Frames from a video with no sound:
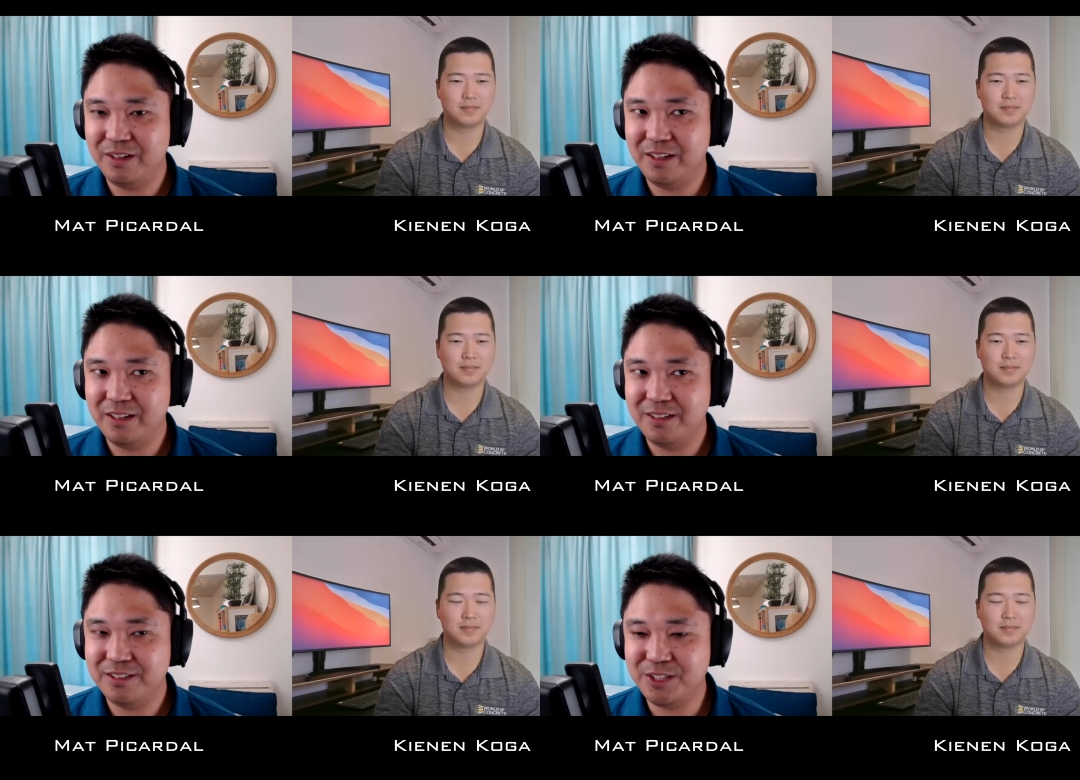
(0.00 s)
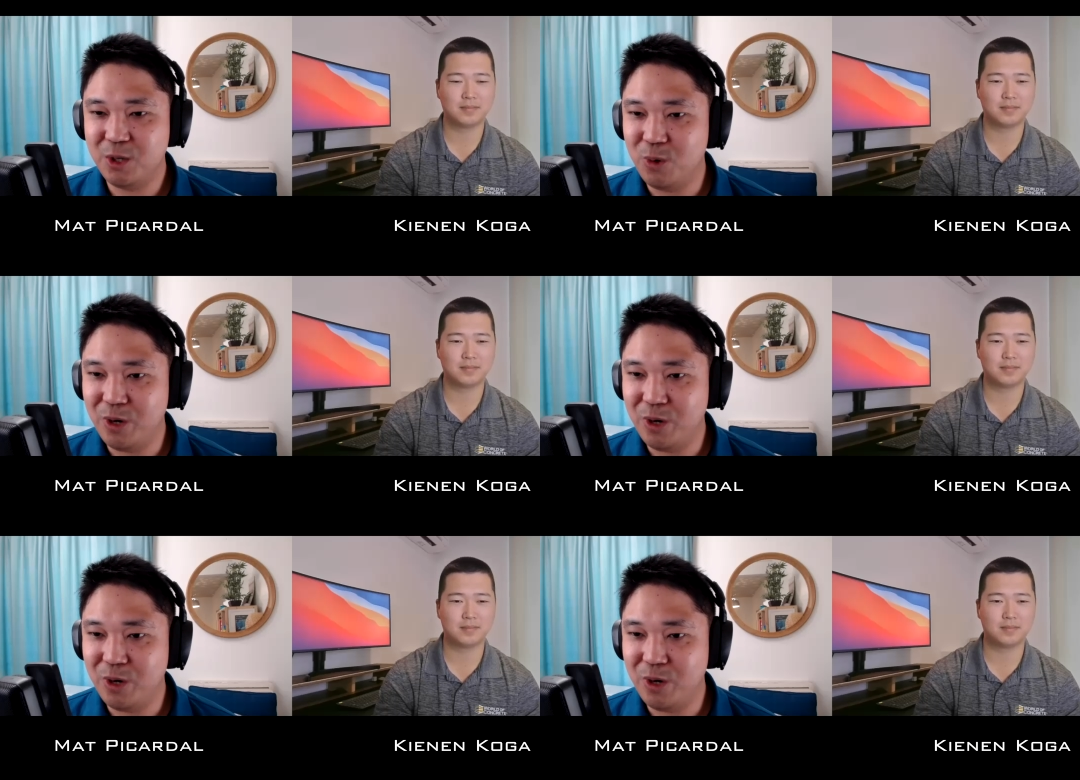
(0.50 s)
Speaker 1: So
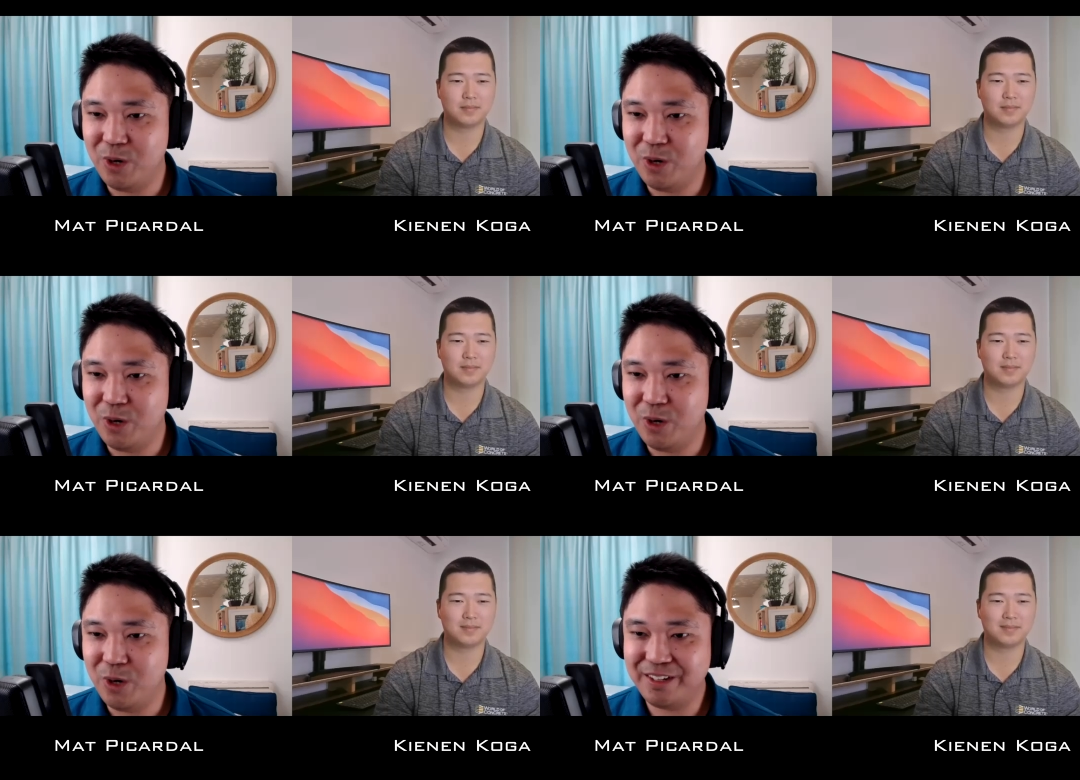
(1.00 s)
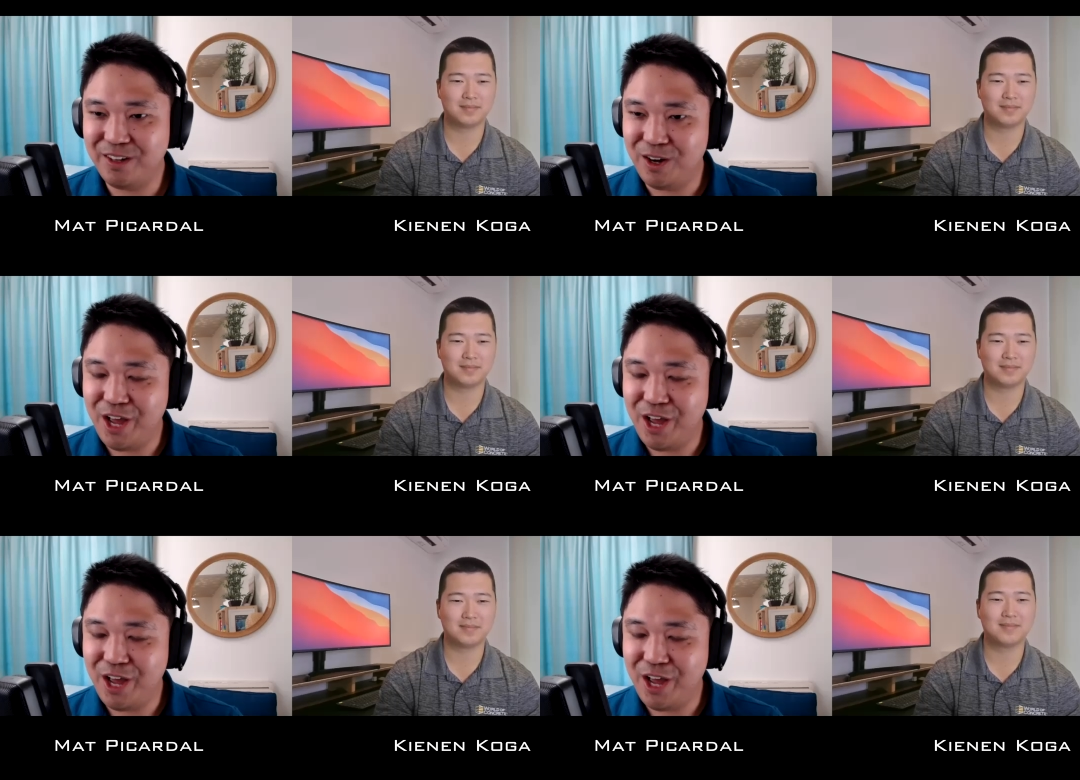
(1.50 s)
what?
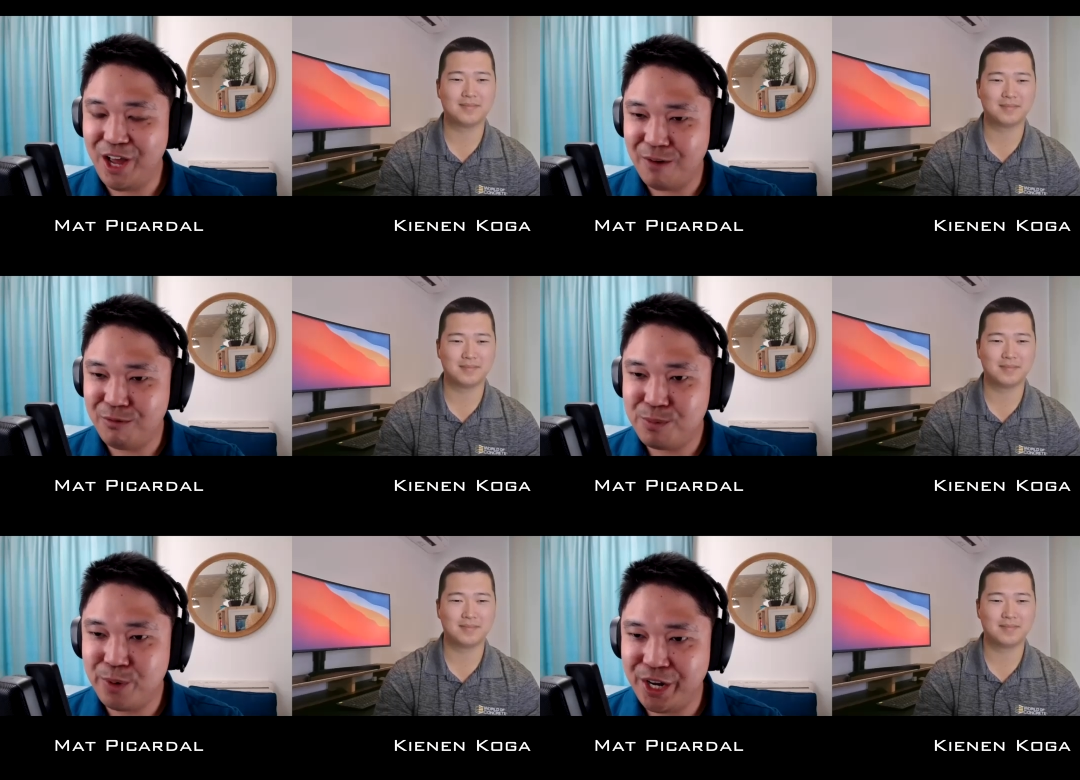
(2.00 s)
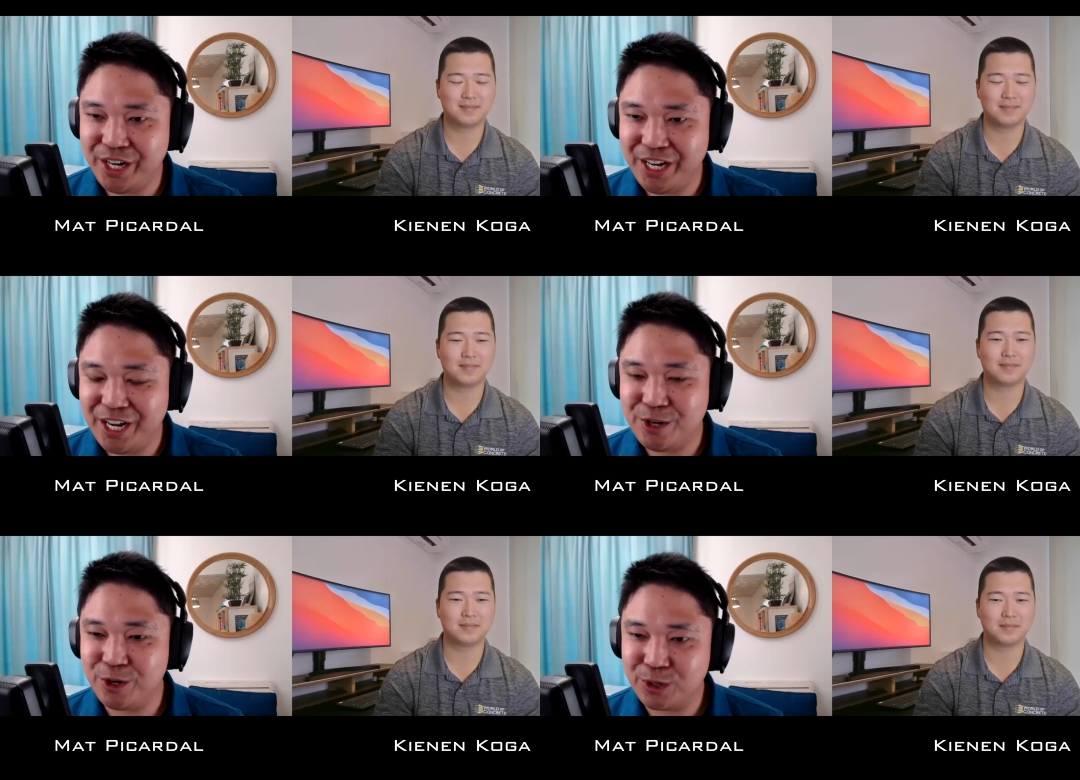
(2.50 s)
Like everybody
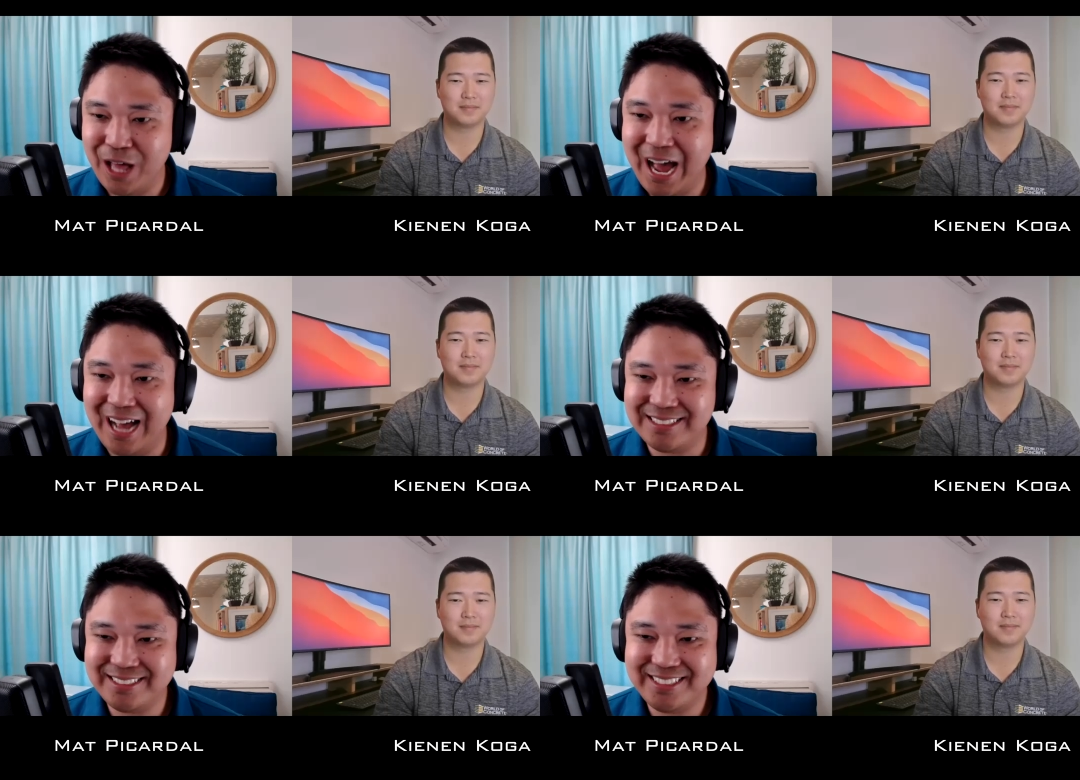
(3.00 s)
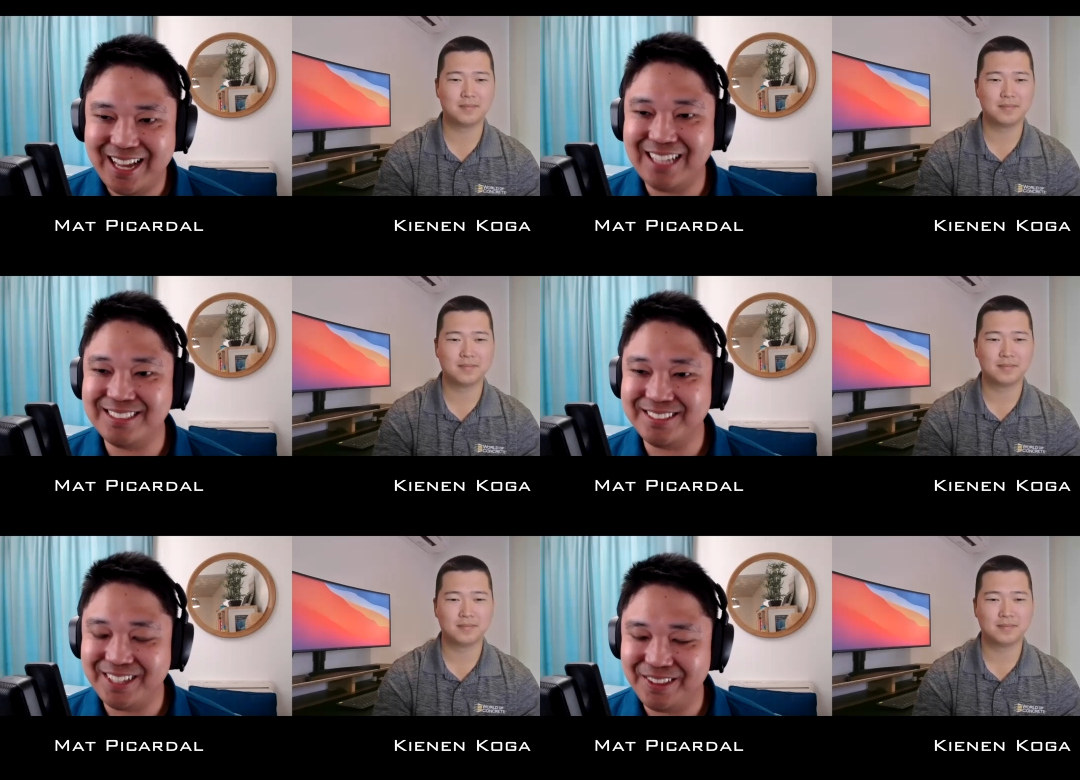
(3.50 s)
in your class
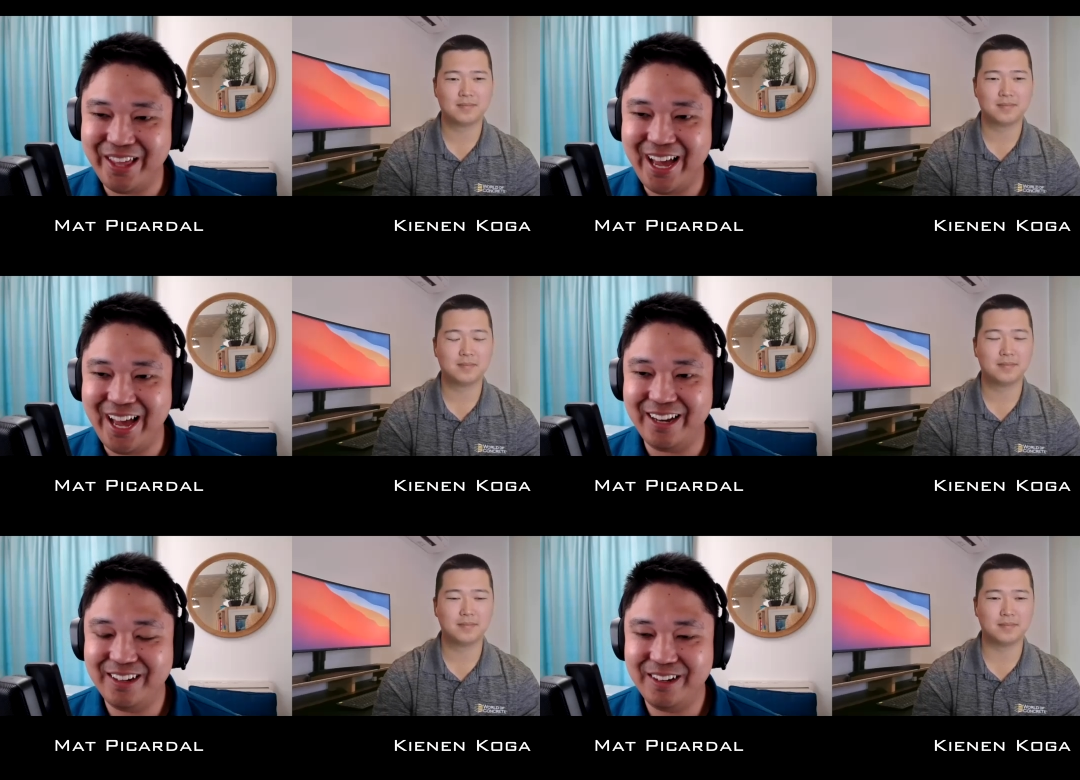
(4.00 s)
has done that.